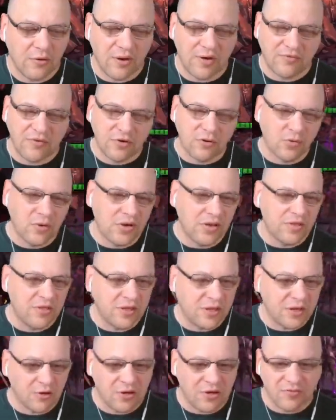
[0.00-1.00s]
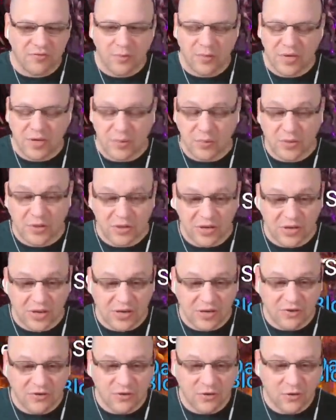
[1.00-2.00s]
have to do anything. I don't have to manipulate
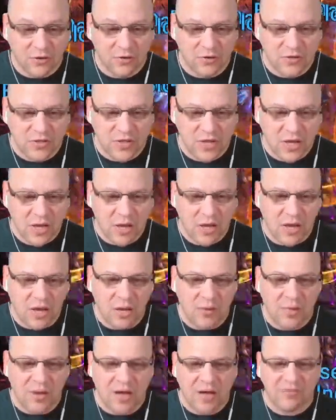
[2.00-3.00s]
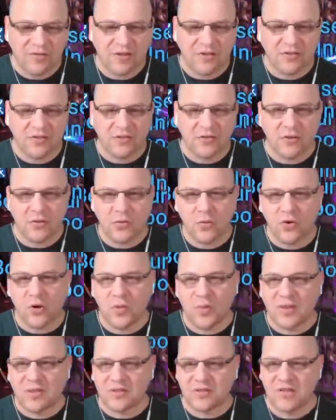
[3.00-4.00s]
any turns. Obviously, don't worry
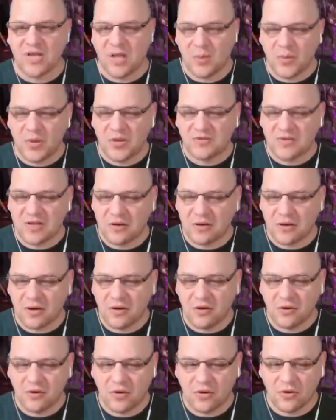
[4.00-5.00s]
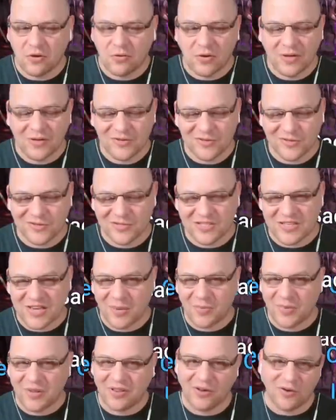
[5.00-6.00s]
about the champions out here. You know, Ninja is a
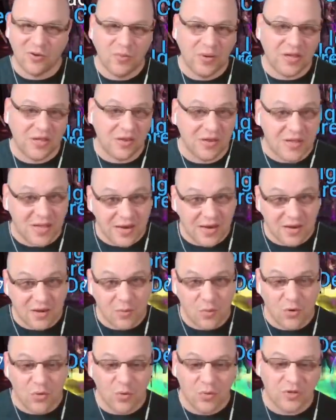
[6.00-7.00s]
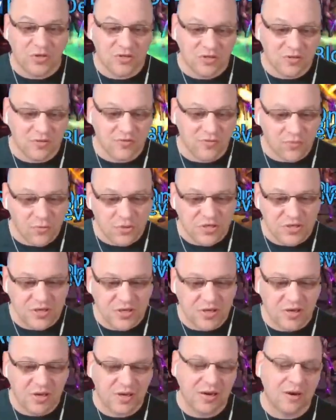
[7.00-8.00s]
champion that nobody can get anymore, which is
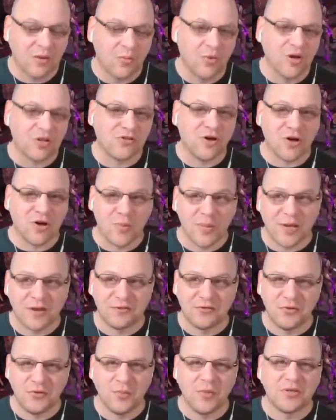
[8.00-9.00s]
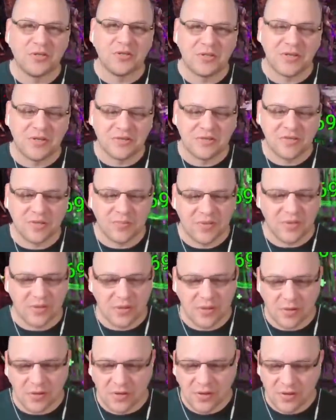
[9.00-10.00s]
unfortunate. And I don't want to talk about it too much. It is something
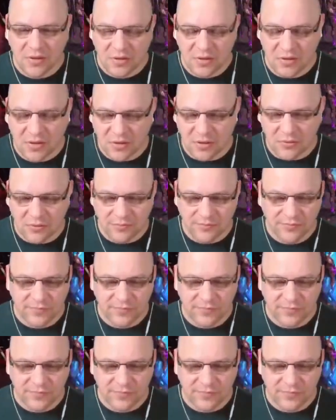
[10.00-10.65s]
that, you know,